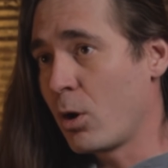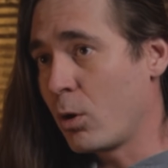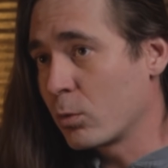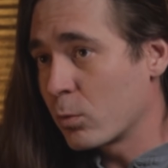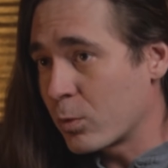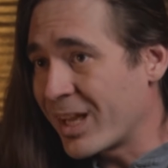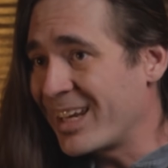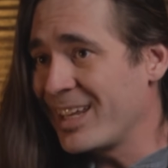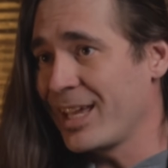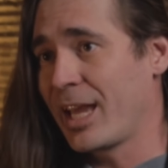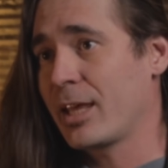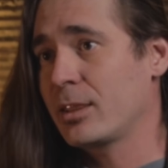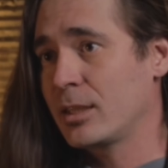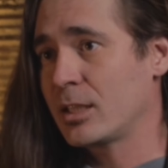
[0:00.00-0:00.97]

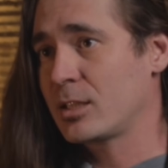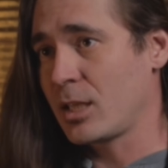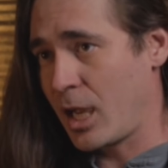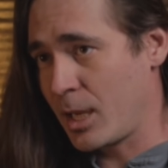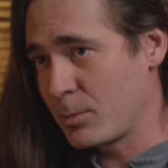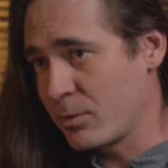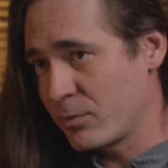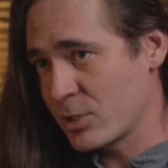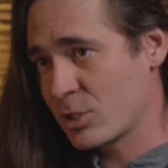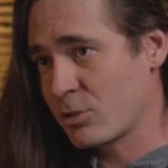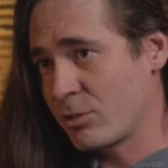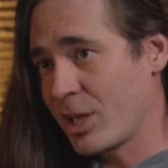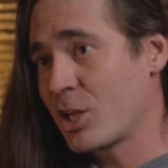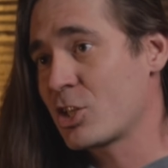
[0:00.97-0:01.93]
already at the time of its
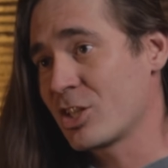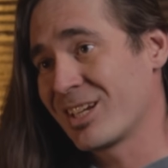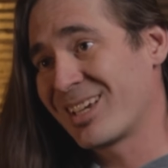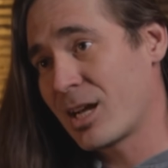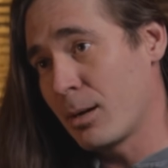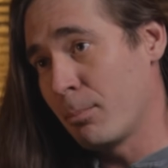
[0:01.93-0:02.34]
creation. It